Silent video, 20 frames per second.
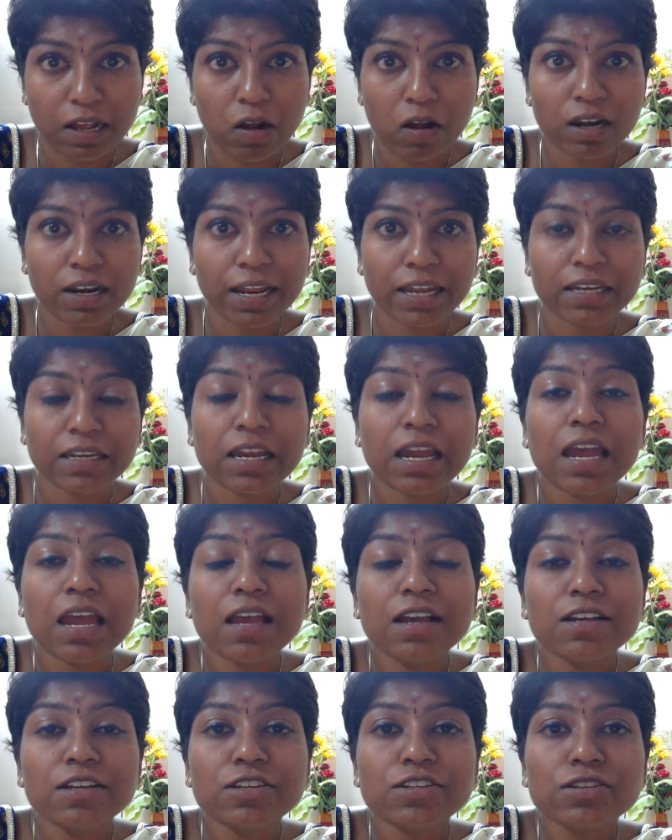All right.
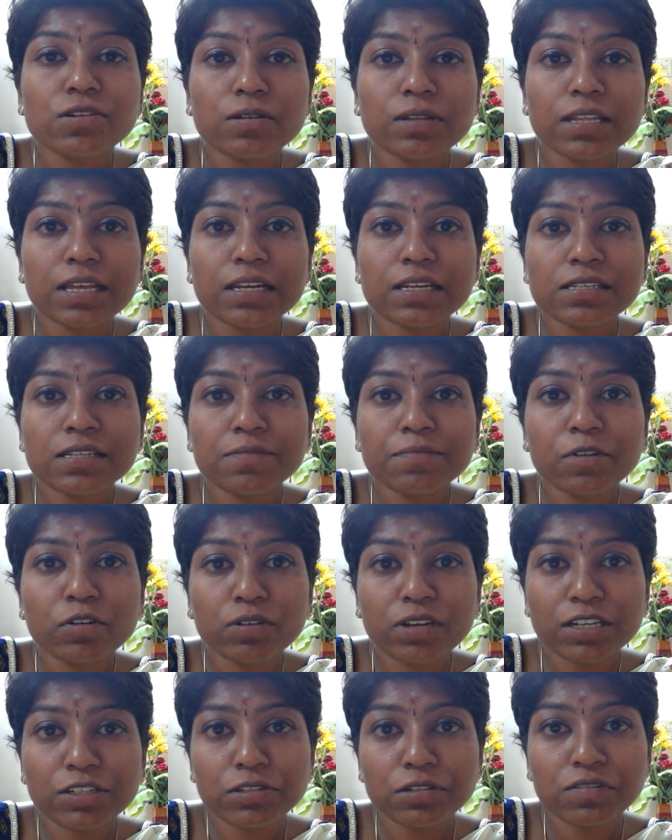So there is a
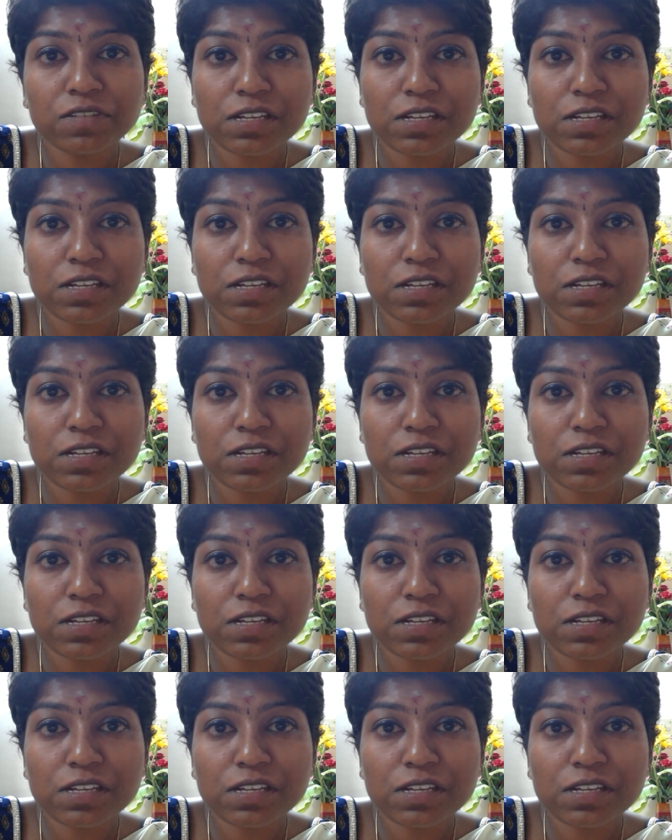mutation